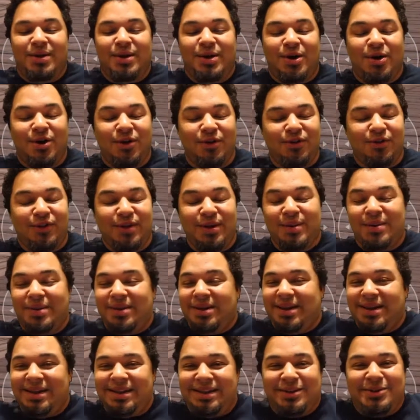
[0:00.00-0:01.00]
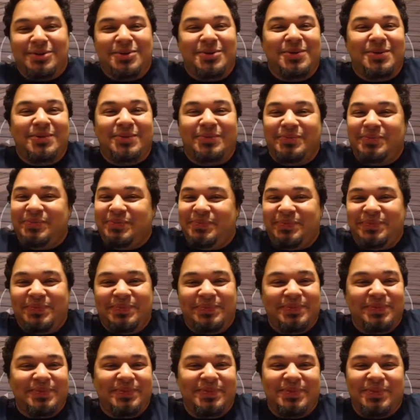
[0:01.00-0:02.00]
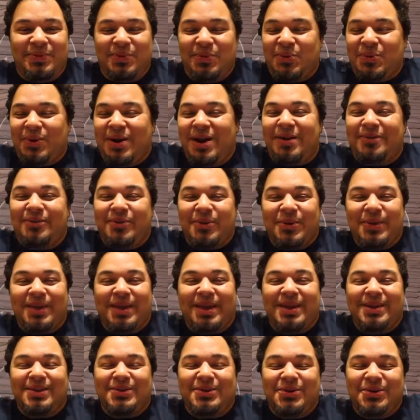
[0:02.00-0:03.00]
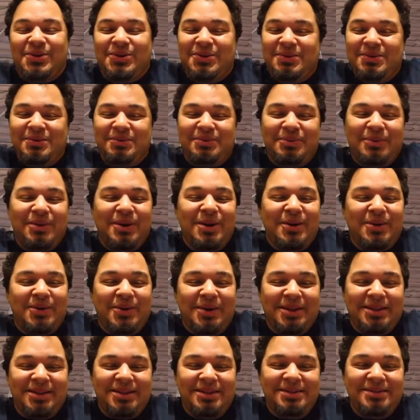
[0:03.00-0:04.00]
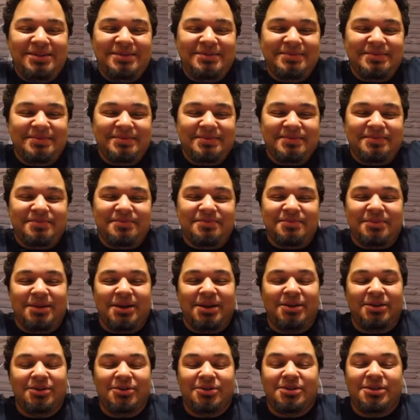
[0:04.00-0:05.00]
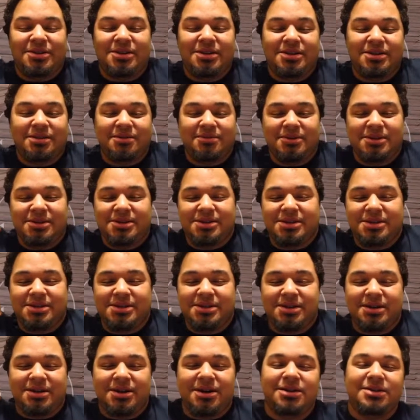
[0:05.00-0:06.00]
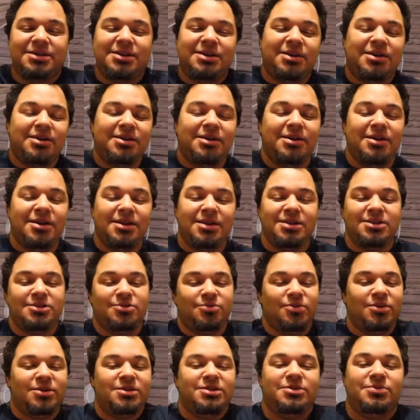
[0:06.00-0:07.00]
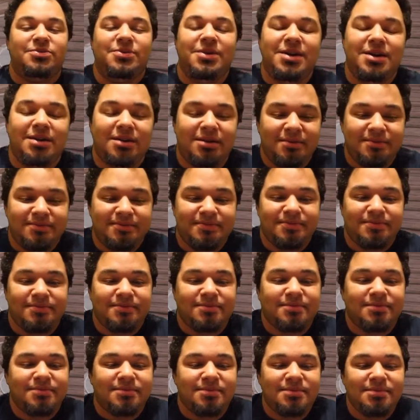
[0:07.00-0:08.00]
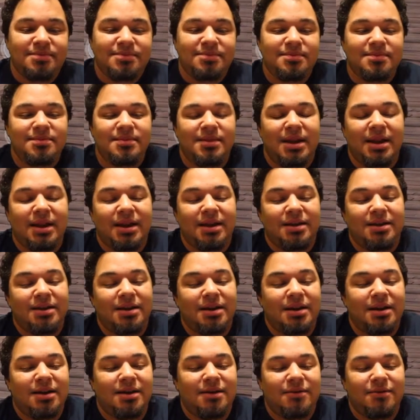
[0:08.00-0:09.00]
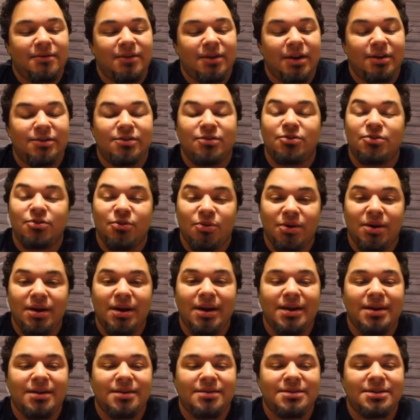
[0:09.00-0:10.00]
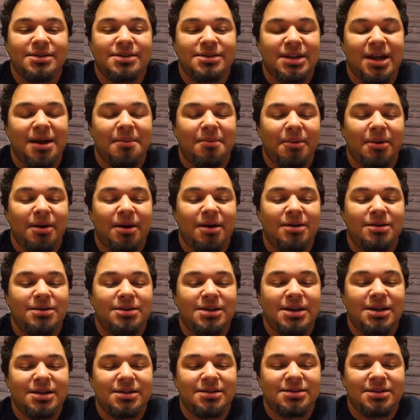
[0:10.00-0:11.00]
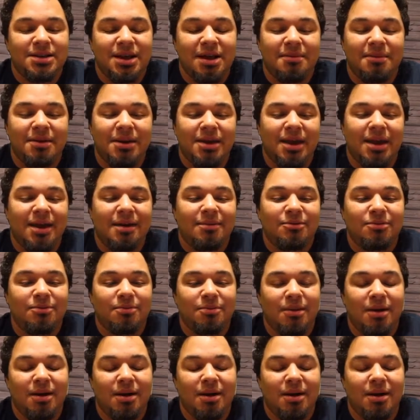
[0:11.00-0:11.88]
Hopefully we can get to wherever you get to pretty quickly. But you'll see some consistent content on here at least once a week. And if you guys enjoy this type of content, zombie games,